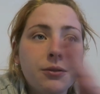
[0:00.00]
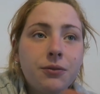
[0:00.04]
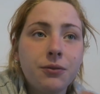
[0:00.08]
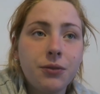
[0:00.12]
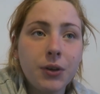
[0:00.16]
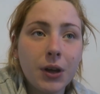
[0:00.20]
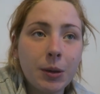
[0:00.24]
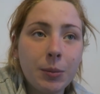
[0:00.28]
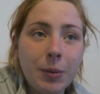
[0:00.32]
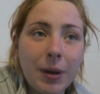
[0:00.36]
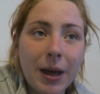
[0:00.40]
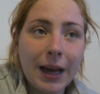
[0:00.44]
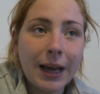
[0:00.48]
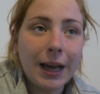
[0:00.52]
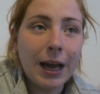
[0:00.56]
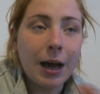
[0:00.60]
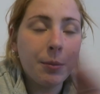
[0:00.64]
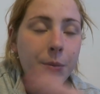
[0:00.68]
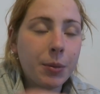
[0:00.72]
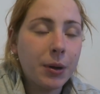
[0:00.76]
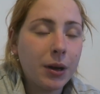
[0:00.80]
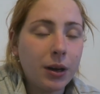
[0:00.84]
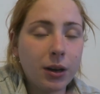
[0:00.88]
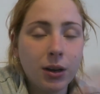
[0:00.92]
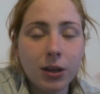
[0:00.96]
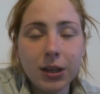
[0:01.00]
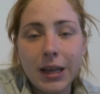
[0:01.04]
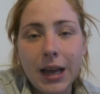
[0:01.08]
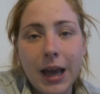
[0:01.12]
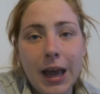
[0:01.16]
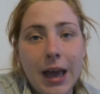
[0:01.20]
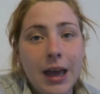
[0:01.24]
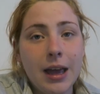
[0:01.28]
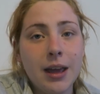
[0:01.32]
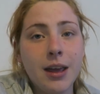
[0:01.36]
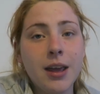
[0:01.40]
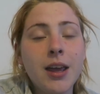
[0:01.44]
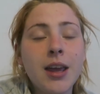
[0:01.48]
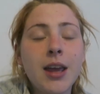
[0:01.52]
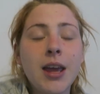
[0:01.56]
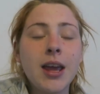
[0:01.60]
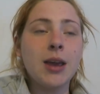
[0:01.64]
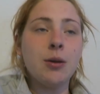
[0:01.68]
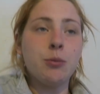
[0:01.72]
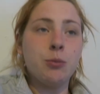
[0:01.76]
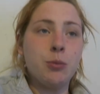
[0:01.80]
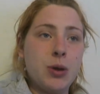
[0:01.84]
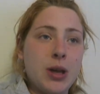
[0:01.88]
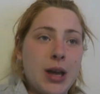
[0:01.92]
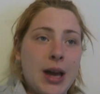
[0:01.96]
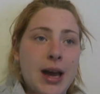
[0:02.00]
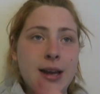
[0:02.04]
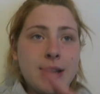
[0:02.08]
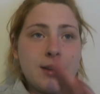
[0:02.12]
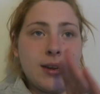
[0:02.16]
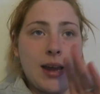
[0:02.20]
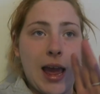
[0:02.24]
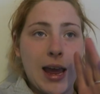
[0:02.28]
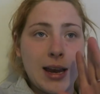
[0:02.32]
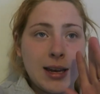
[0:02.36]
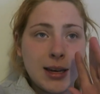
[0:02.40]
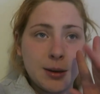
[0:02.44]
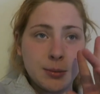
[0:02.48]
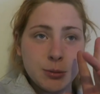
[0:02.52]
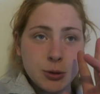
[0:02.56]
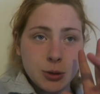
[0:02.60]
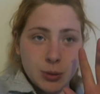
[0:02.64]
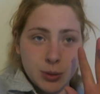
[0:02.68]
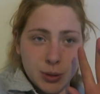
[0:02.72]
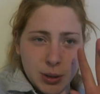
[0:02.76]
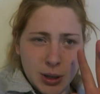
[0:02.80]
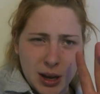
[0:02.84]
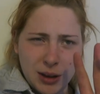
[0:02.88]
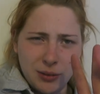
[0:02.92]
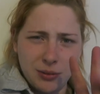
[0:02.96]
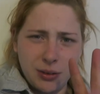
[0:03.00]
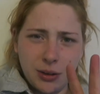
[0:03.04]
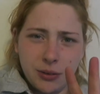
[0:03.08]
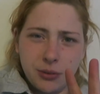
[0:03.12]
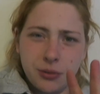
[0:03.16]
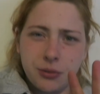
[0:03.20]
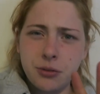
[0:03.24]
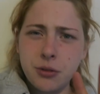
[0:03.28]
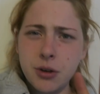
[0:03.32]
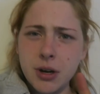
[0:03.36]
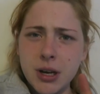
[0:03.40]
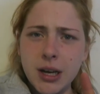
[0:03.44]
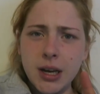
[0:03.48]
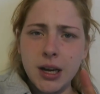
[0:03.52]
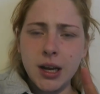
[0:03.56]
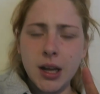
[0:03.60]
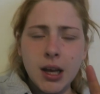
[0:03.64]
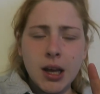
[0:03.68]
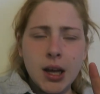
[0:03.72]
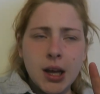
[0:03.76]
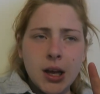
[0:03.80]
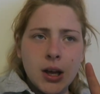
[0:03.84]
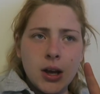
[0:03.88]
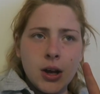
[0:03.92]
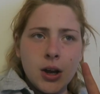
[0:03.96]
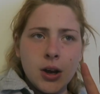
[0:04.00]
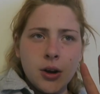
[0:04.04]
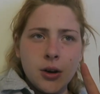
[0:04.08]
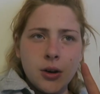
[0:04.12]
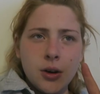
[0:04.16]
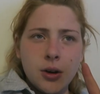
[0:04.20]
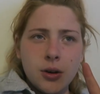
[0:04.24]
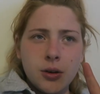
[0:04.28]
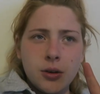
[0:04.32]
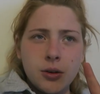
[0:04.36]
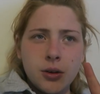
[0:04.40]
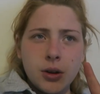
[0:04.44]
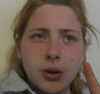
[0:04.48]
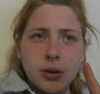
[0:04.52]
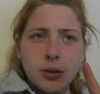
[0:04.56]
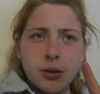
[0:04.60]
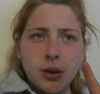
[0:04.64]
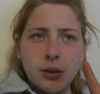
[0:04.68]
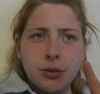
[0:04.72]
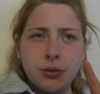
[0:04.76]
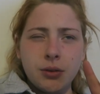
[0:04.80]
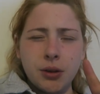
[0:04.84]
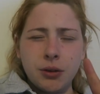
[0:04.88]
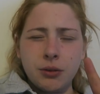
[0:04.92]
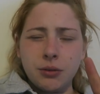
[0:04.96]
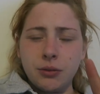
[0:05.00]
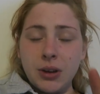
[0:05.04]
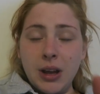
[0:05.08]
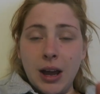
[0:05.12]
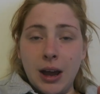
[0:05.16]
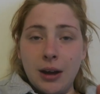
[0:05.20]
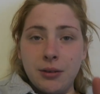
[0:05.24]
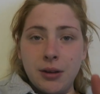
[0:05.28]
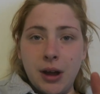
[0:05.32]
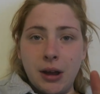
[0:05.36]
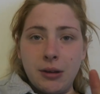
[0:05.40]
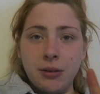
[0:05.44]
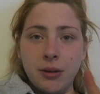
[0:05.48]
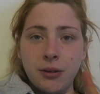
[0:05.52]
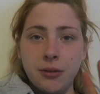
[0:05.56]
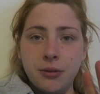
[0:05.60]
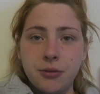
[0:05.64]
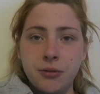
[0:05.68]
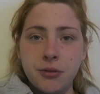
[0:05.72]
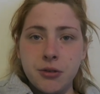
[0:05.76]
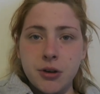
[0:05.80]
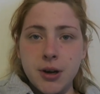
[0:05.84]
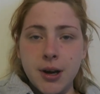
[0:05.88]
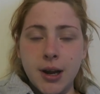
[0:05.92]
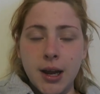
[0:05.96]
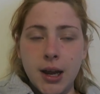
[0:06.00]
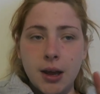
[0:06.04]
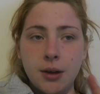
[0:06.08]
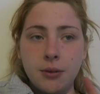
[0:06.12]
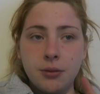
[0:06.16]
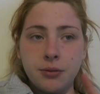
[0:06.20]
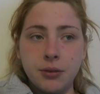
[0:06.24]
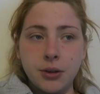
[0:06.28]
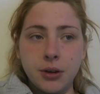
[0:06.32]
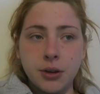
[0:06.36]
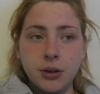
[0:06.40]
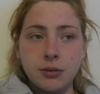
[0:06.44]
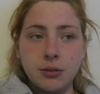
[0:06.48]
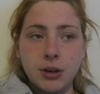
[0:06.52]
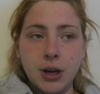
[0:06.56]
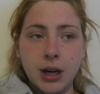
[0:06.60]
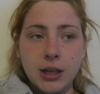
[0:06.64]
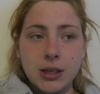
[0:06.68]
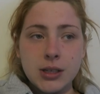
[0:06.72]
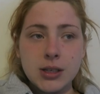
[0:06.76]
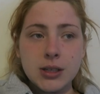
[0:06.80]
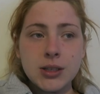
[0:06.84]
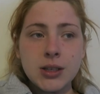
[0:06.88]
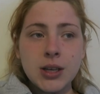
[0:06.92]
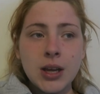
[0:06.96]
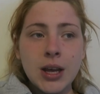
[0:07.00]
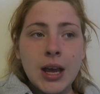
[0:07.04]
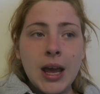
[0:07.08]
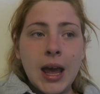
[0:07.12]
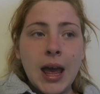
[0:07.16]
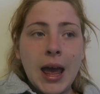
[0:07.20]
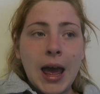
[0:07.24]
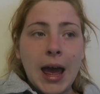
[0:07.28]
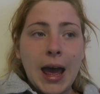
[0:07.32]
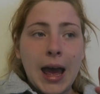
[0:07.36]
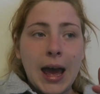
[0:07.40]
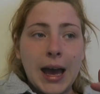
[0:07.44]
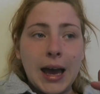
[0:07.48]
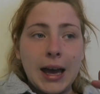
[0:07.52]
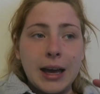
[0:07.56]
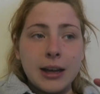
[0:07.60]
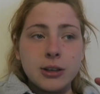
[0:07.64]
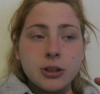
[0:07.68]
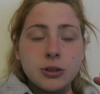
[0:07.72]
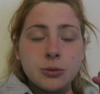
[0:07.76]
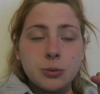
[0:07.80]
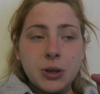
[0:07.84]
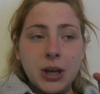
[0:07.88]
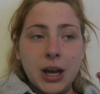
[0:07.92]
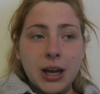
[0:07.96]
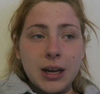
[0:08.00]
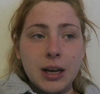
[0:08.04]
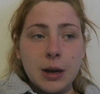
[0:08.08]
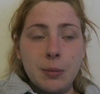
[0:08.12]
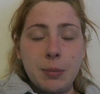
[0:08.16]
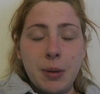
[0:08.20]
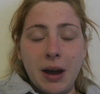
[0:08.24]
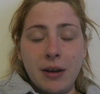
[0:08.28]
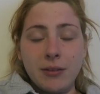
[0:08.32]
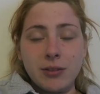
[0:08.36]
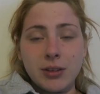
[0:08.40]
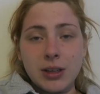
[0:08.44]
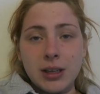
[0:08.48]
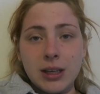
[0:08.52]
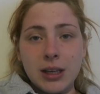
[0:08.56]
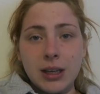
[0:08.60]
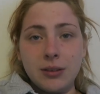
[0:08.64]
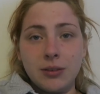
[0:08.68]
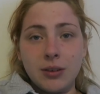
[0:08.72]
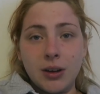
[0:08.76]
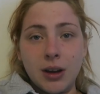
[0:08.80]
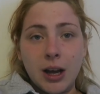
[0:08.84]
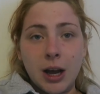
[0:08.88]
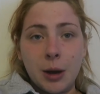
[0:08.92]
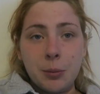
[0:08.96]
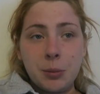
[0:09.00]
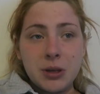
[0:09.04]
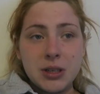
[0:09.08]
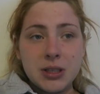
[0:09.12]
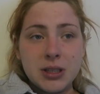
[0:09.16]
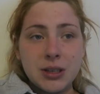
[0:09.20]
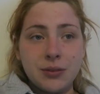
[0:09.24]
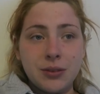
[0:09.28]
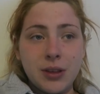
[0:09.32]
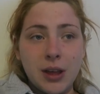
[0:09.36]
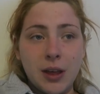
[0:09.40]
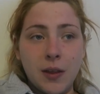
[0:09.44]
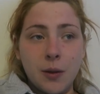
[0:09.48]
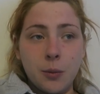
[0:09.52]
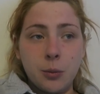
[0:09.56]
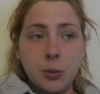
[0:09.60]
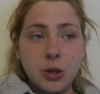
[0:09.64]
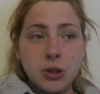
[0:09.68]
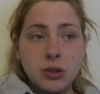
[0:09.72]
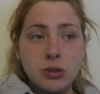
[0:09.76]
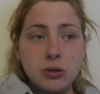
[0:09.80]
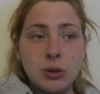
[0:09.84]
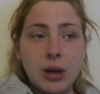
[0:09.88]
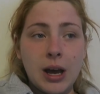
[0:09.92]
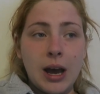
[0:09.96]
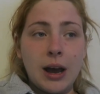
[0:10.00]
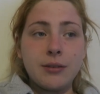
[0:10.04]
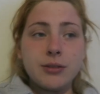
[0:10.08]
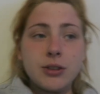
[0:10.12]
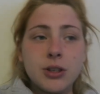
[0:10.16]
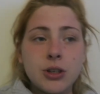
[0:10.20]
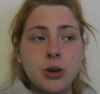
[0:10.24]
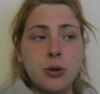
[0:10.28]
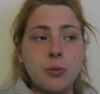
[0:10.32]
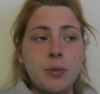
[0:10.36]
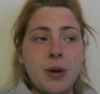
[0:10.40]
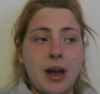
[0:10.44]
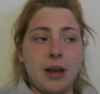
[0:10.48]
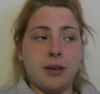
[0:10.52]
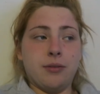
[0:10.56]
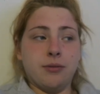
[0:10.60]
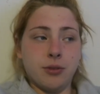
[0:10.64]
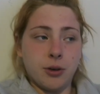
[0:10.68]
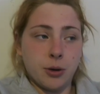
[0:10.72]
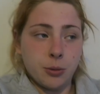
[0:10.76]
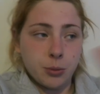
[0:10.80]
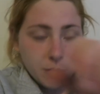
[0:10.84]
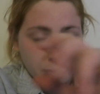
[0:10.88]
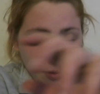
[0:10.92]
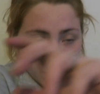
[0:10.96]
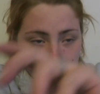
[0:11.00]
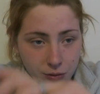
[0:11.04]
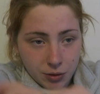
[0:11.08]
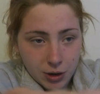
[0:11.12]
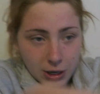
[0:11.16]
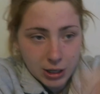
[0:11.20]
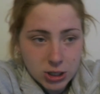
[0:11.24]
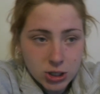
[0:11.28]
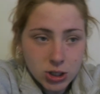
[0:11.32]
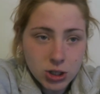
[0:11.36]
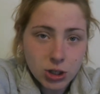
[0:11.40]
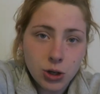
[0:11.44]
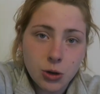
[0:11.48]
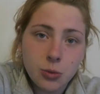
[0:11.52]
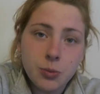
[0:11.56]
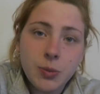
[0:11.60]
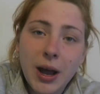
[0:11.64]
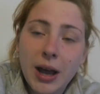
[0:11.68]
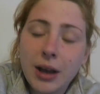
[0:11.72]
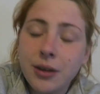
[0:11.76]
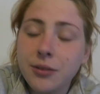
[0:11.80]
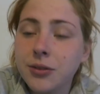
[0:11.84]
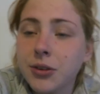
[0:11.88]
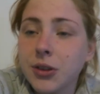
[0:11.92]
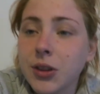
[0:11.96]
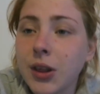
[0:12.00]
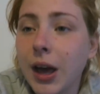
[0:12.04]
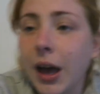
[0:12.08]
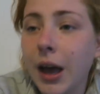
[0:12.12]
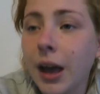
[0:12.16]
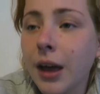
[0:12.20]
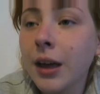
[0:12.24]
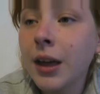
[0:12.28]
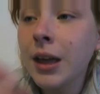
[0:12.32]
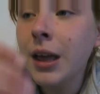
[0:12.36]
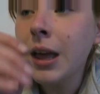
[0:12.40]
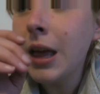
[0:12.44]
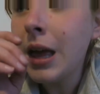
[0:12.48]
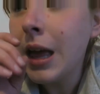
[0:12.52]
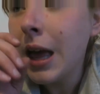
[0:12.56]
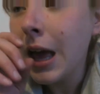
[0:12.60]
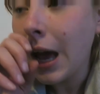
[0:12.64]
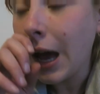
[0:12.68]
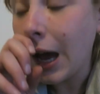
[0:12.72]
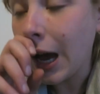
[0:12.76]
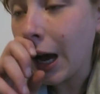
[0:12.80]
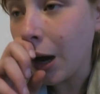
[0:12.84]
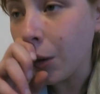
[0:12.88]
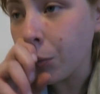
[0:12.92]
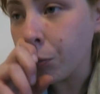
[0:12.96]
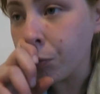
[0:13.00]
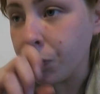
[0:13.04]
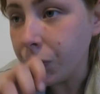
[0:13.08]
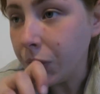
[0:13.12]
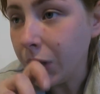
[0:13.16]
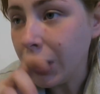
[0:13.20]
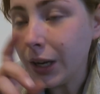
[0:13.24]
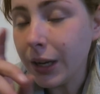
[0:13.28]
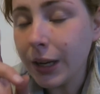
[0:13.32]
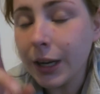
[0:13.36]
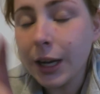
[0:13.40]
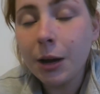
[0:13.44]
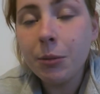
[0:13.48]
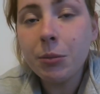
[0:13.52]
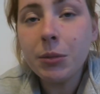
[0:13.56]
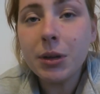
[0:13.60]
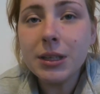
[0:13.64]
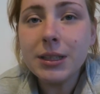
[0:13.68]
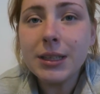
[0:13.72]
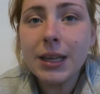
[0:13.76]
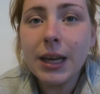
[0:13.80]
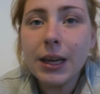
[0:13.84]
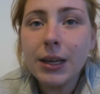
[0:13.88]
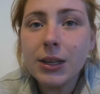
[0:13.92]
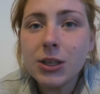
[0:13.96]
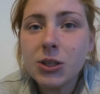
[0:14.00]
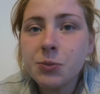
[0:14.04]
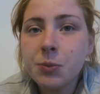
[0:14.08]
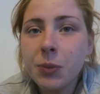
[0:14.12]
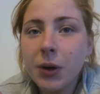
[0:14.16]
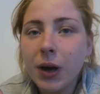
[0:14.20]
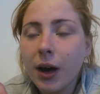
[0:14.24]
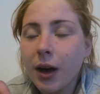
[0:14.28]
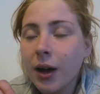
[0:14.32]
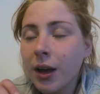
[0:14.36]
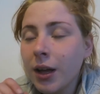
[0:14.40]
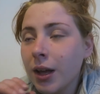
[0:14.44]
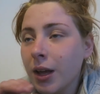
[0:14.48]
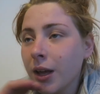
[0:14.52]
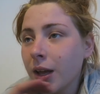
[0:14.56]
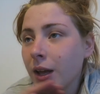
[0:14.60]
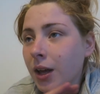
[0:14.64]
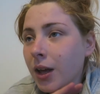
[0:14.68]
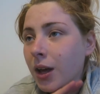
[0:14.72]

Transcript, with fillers: fill back up, and yeah, we had ended up doing I think three, I think yeah, I think three full runs, and we ended up having to leave a couple of stuff there that we do have to go back for. We've arranged to go back for that um, in a couple of days, but